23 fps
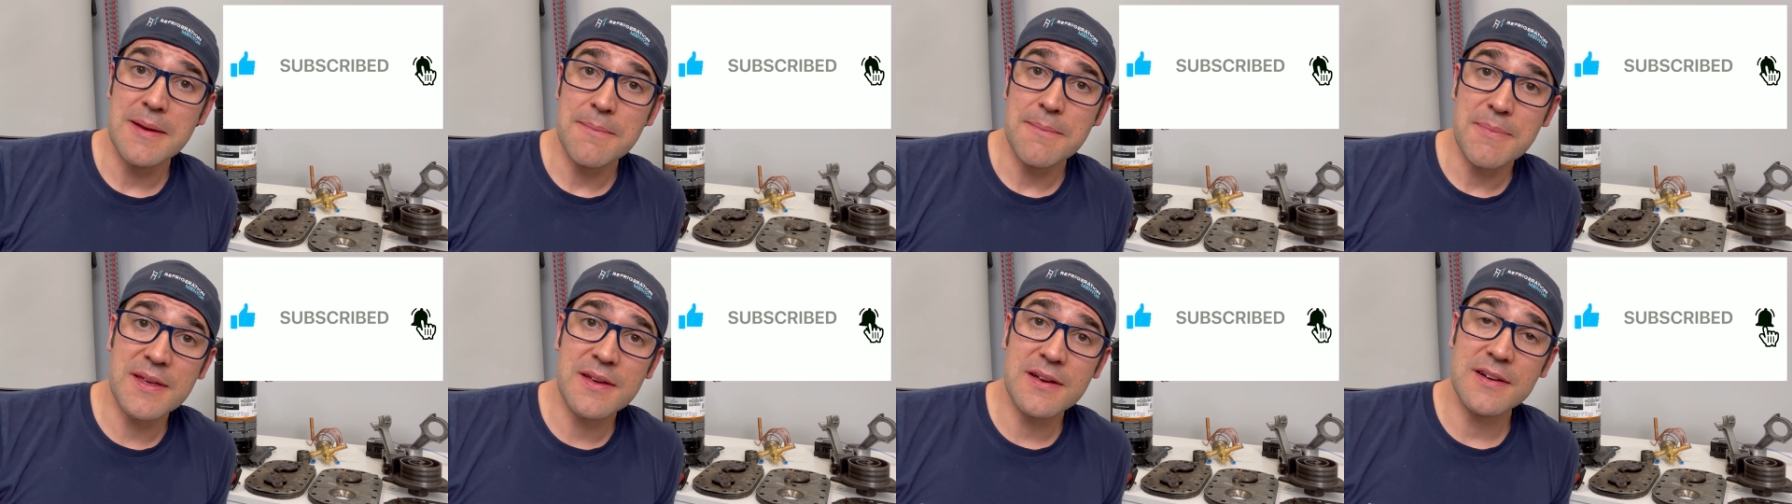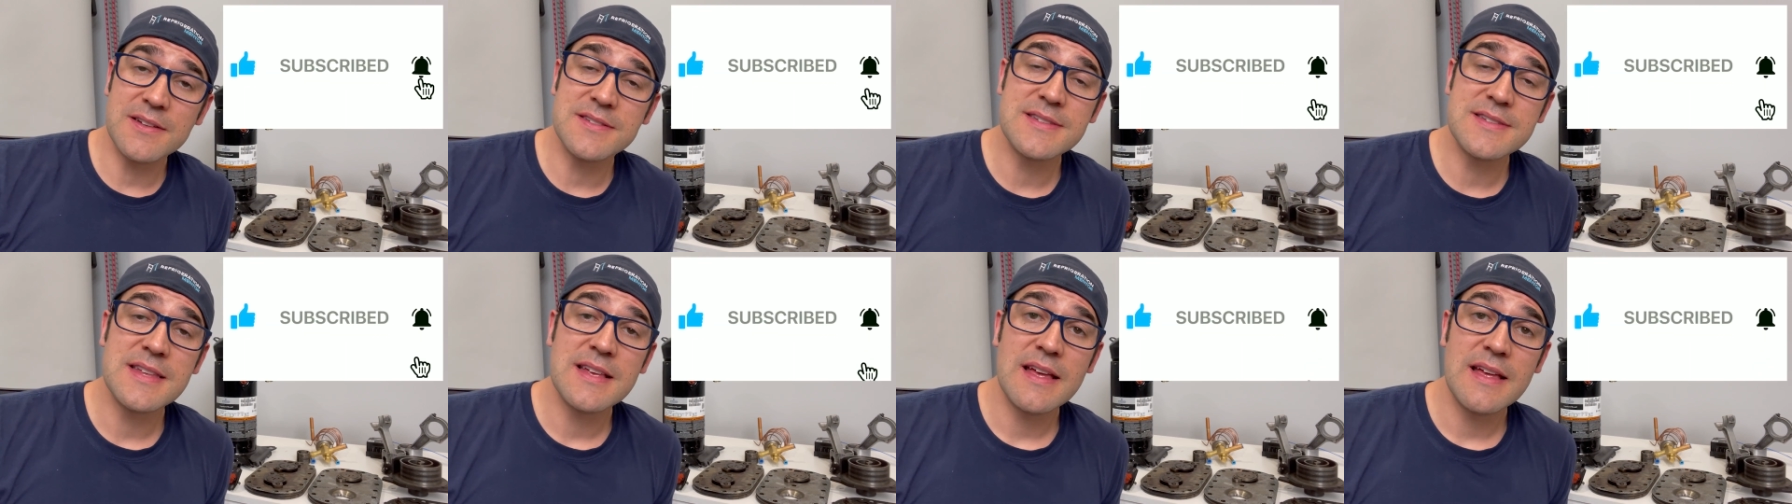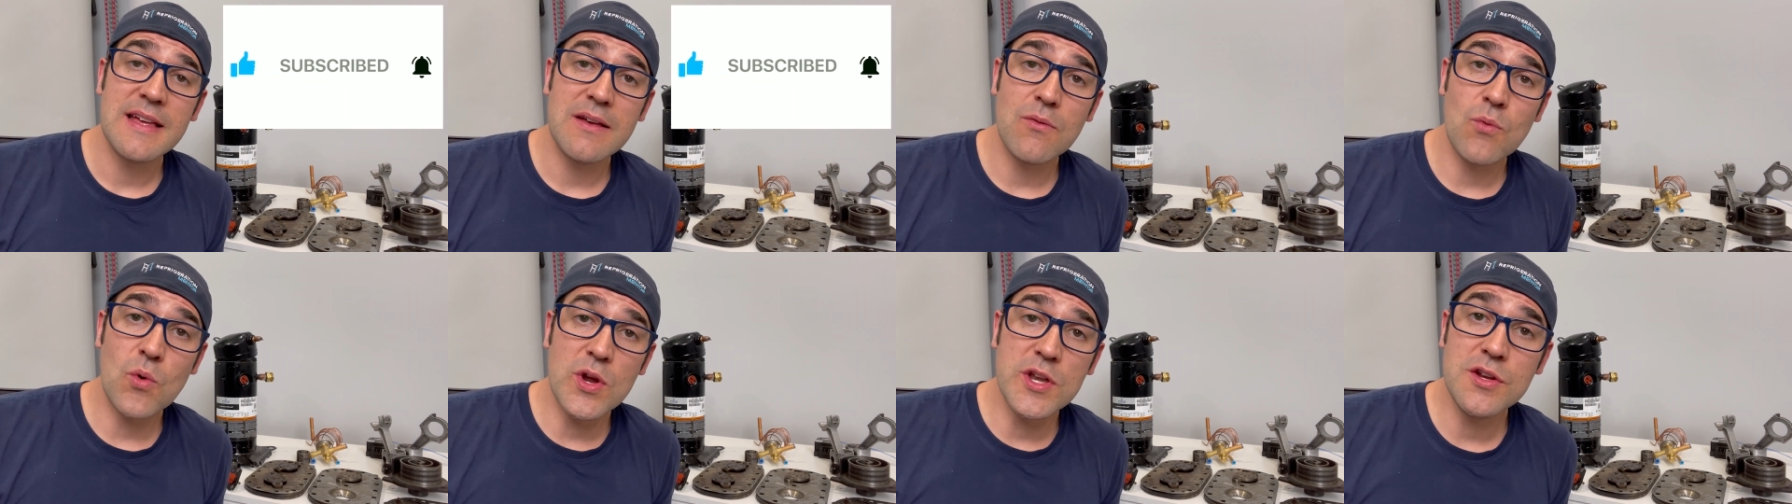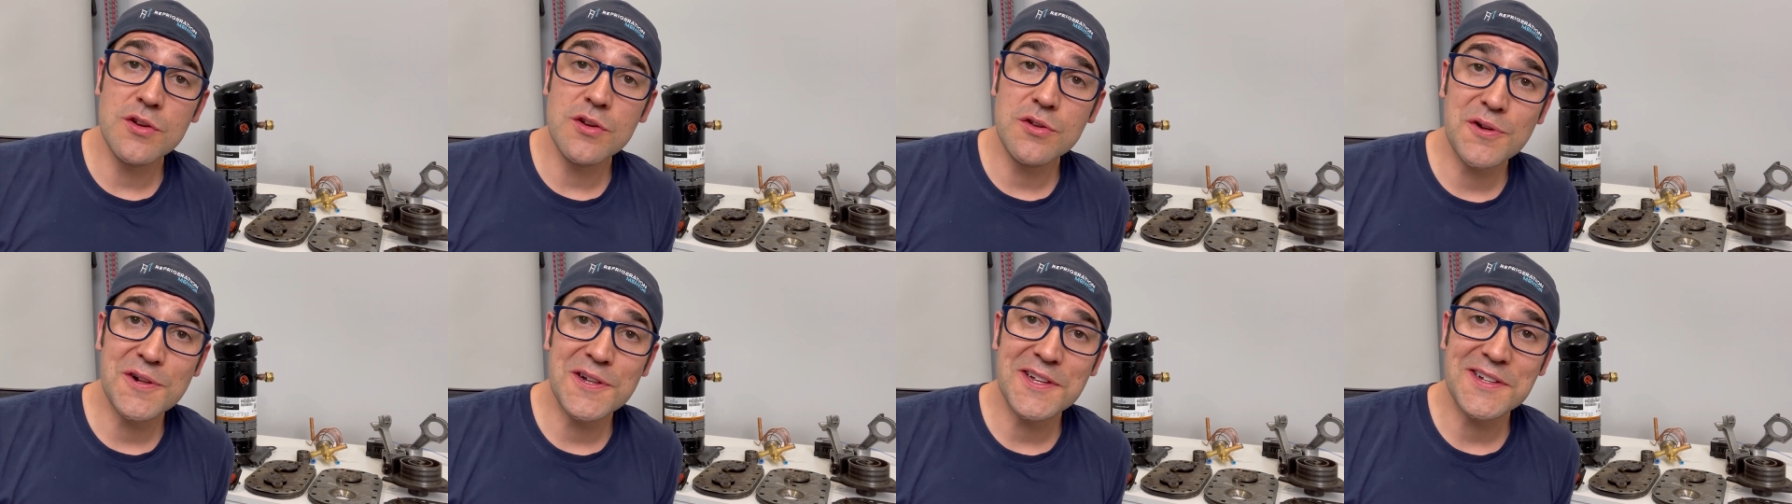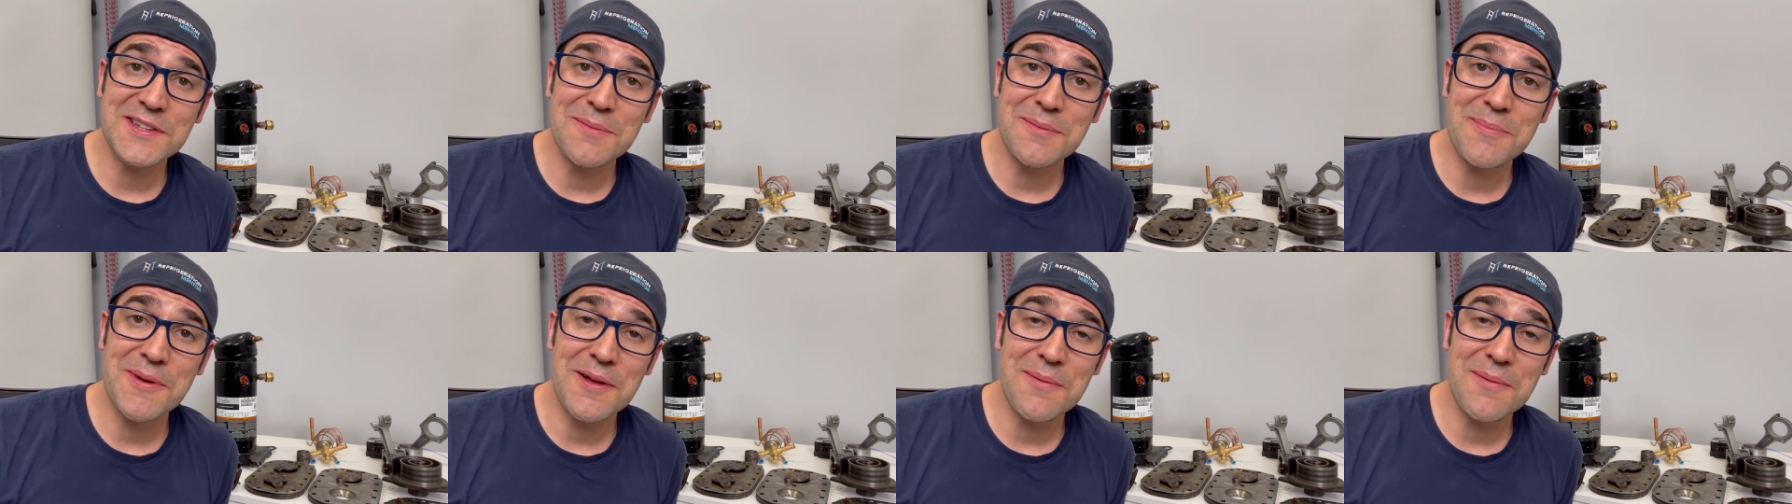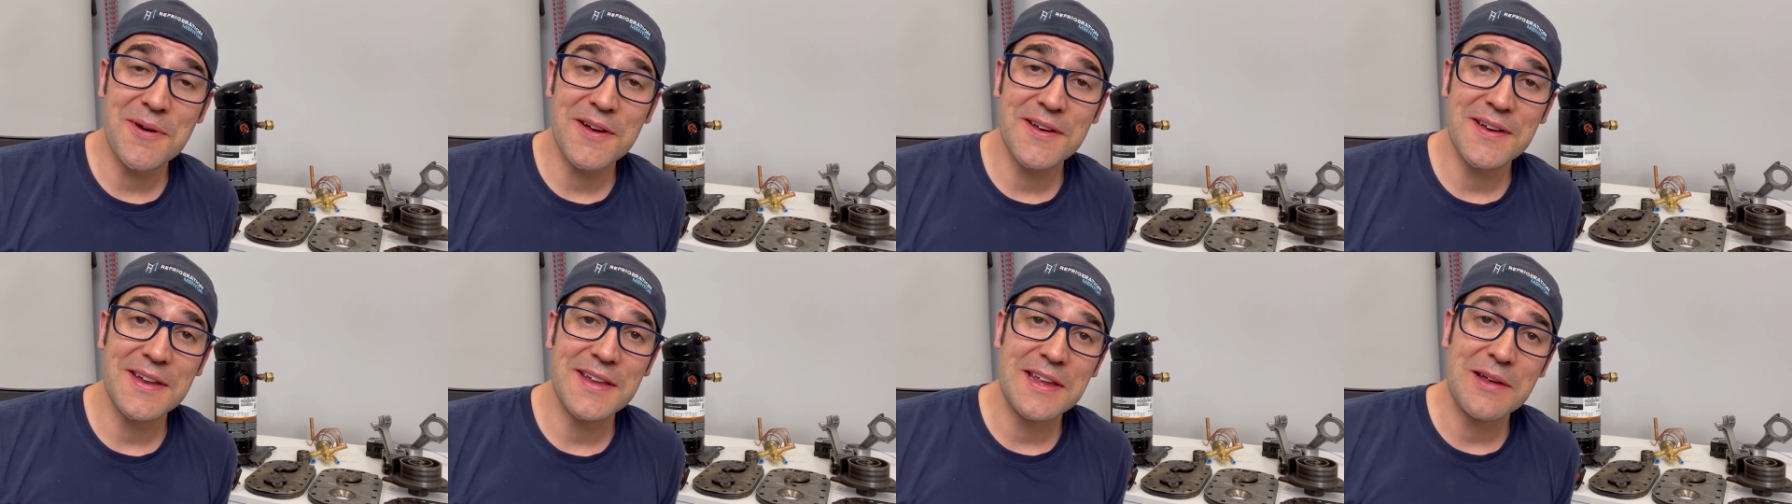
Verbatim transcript: because when you click the bell button,